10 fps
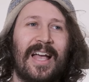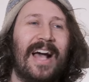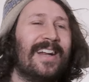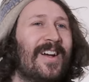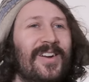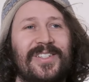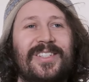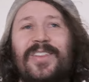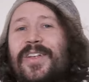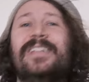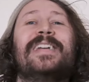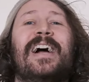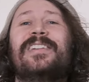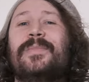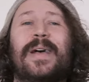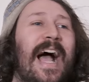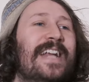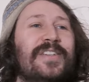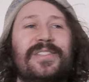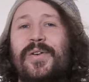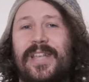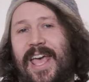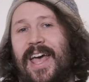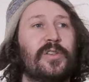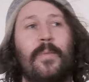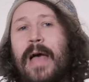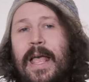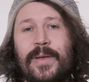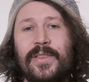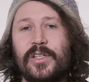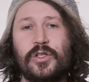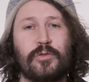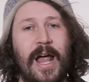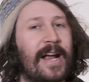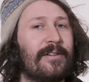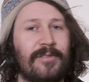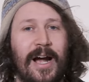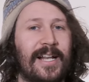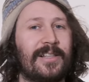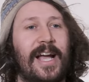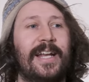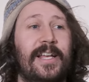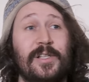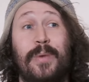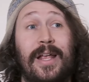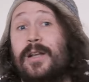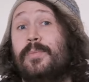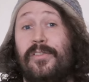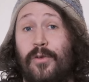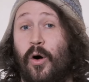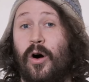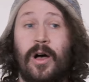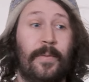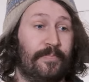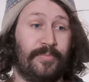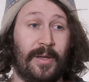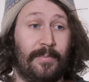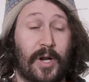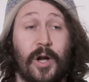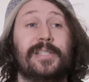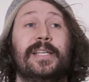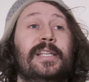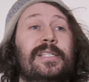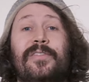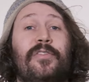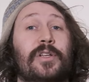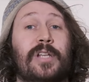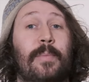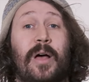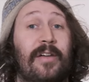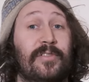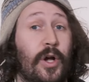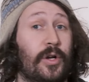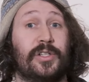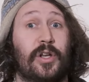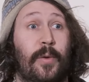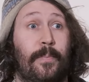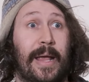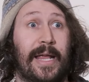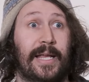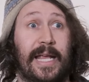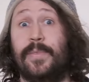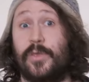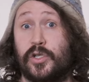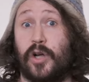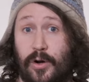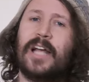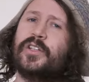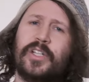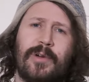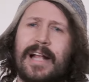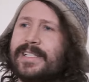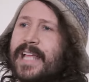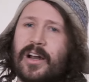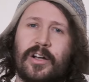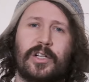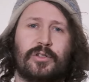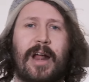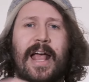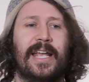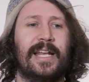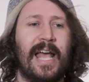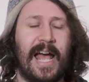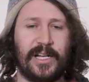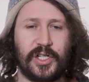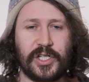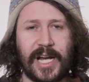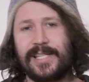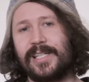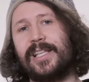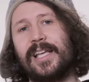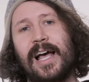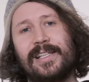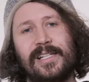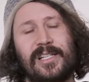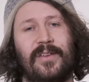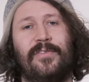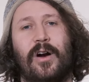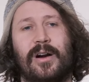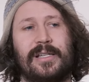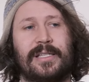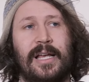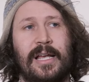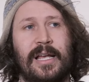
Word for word: I don't know. Just a lot of these characters, I'm like, I just don't care. So maybe this dragon riding lady has been in it before. But honestly, this is the first time that I've noticed her be in the show. So she rides down on a dragon and chases the guys into the forest